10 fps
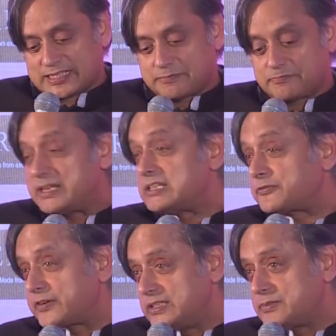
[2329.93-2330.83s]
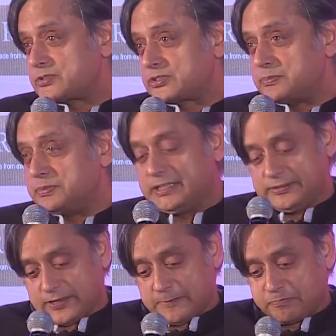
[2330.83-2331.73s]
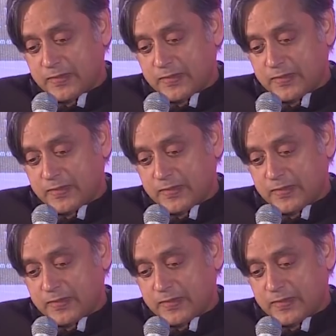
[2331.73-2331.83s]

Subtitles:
complete freedom to the believer